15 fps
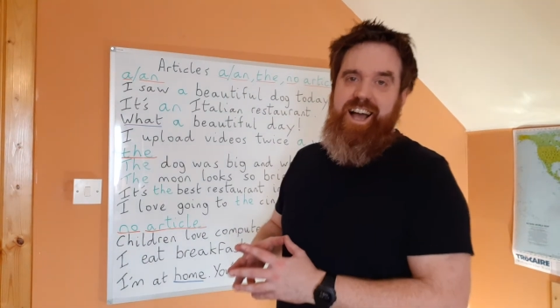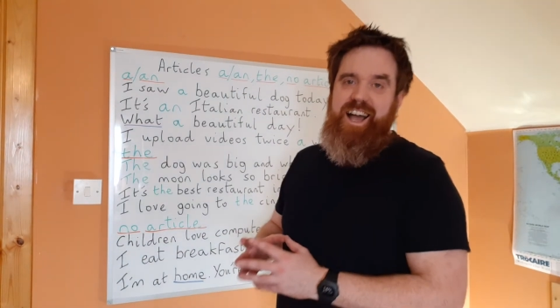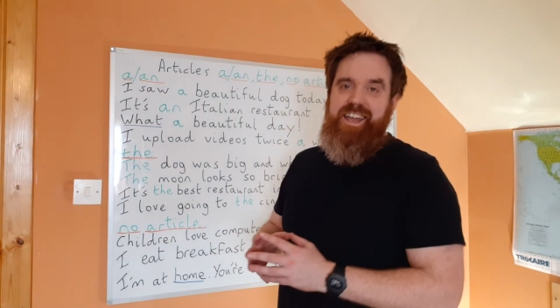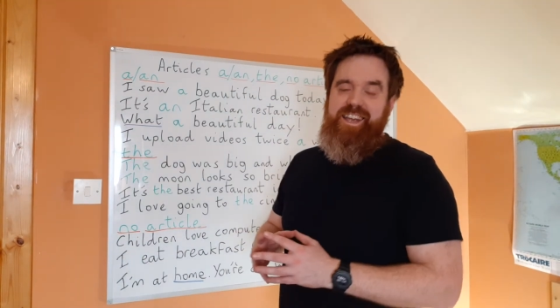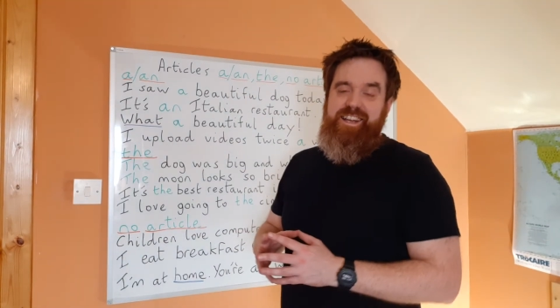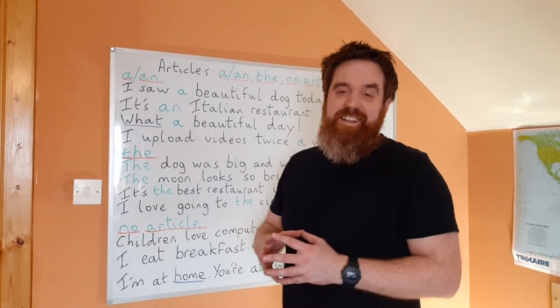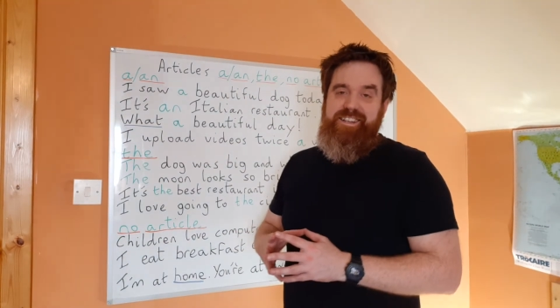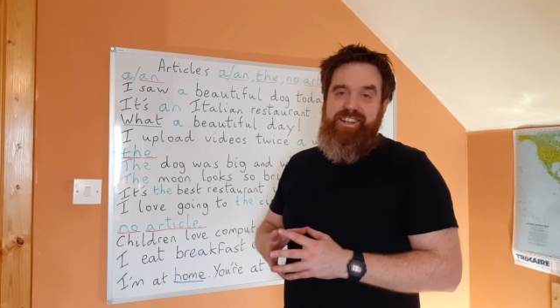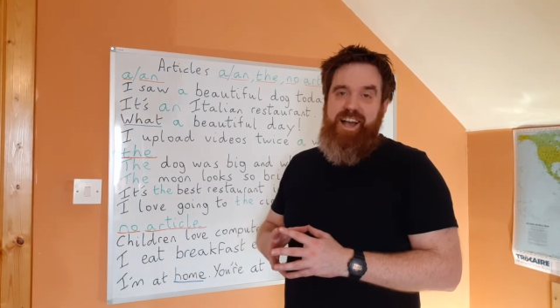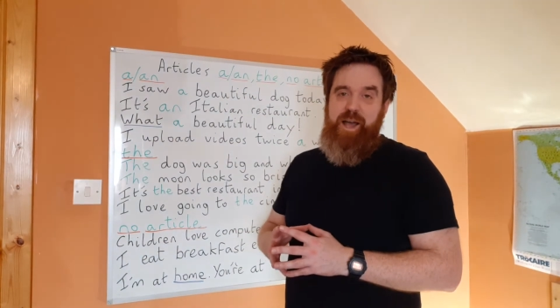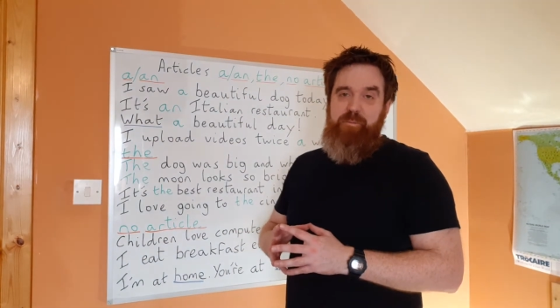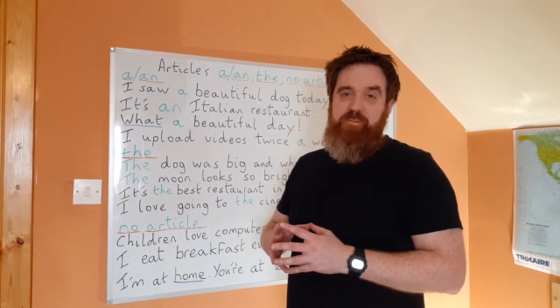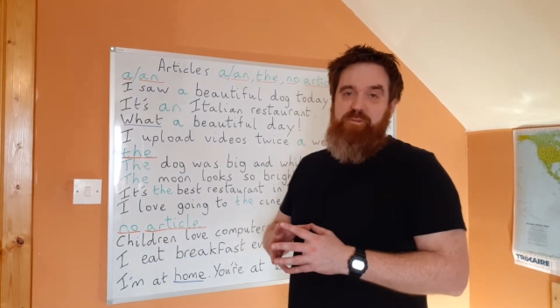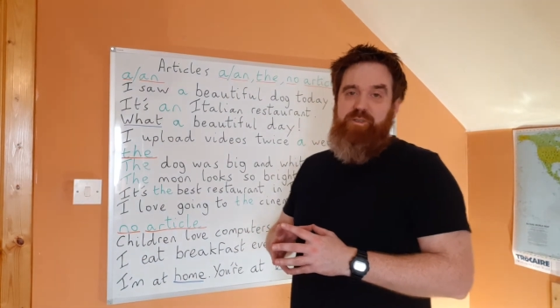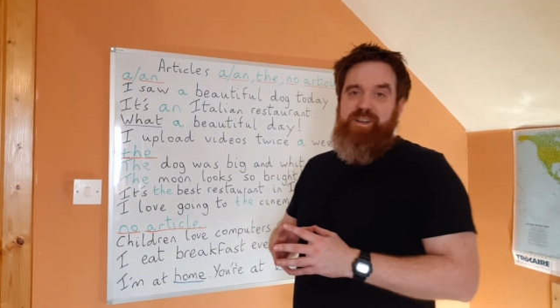Hi,
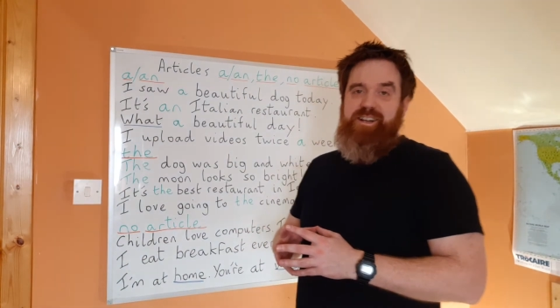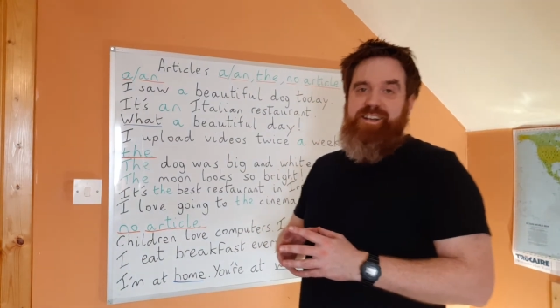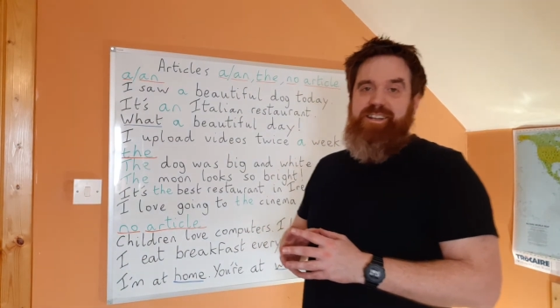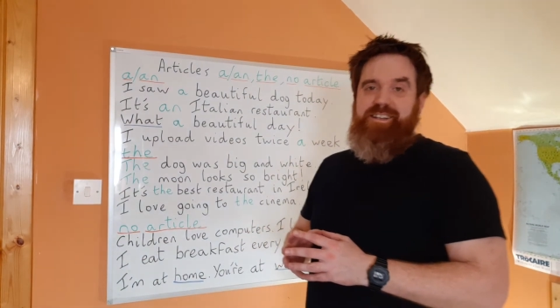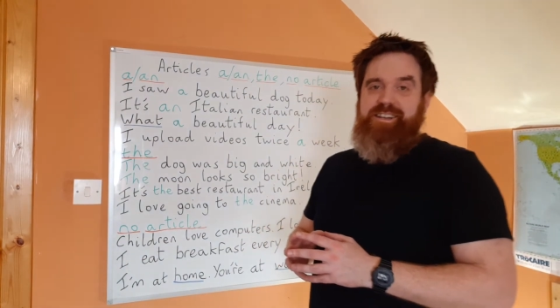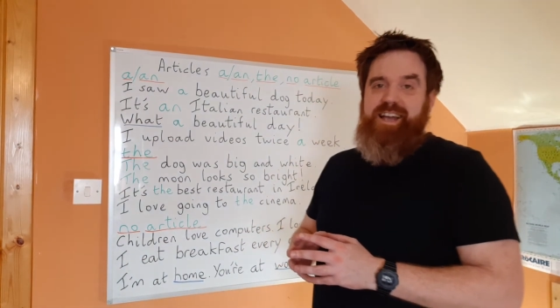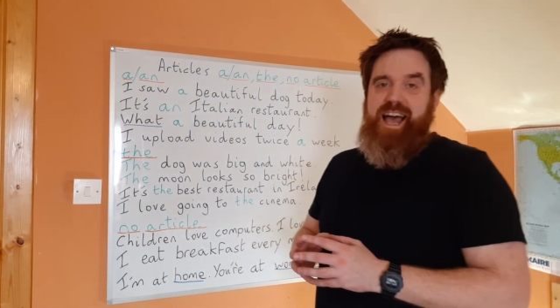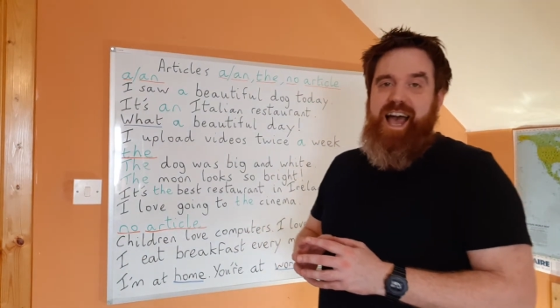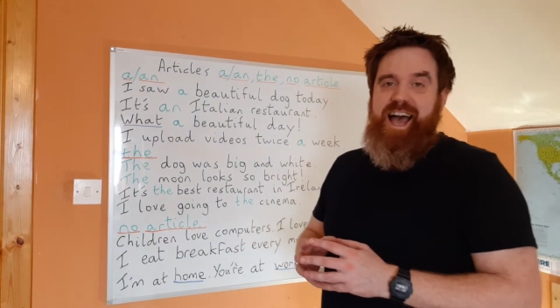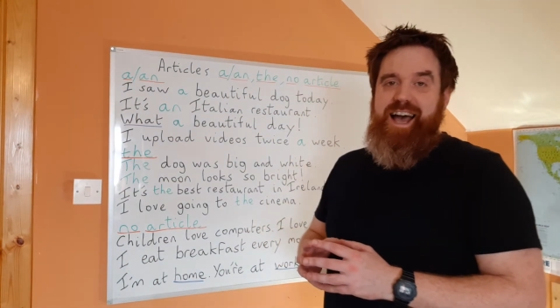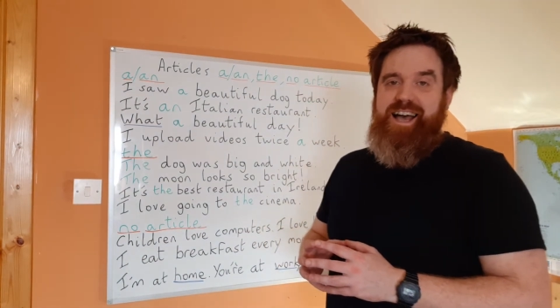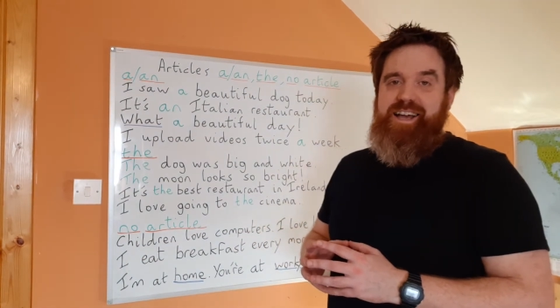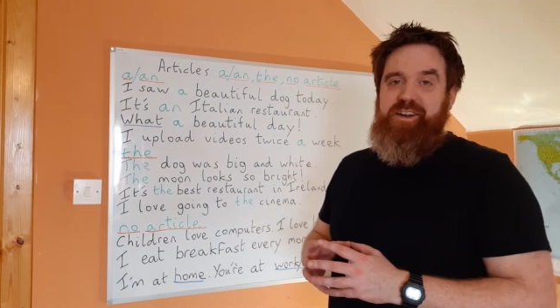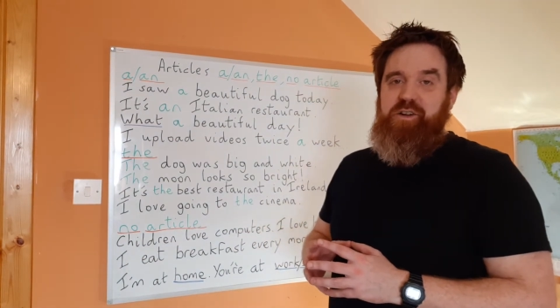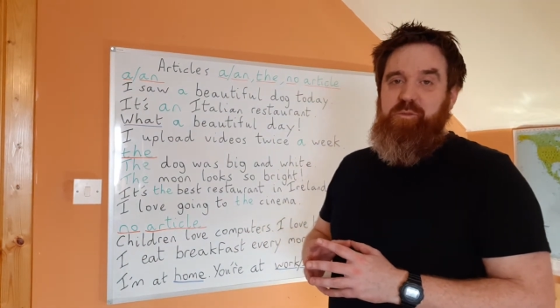I'm Phil
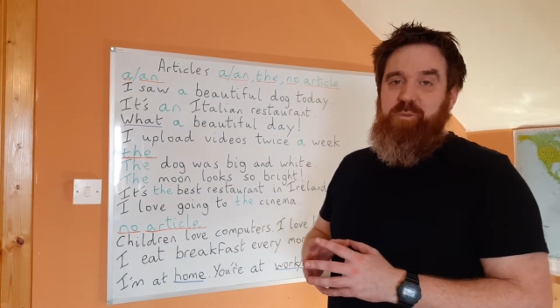and